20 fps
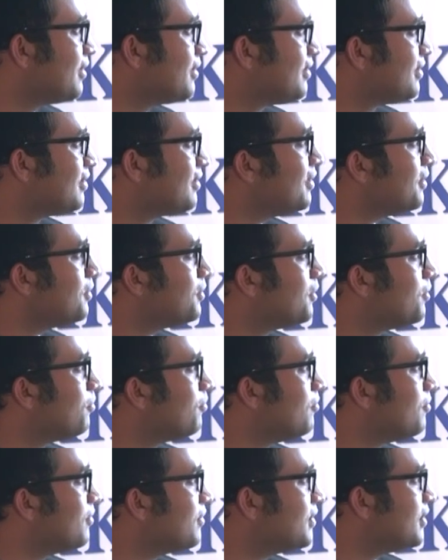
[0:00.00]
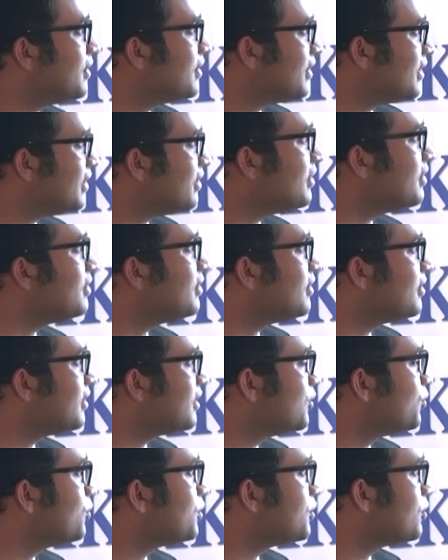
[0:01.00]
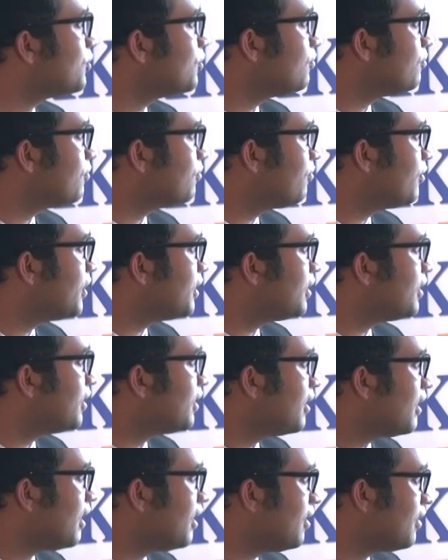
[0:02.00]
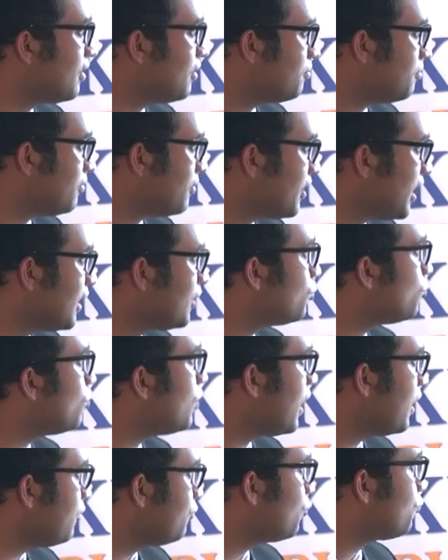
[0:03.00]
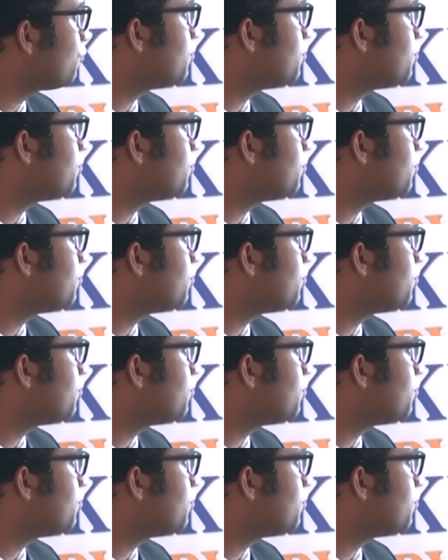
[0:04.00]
So this is a situation where right to life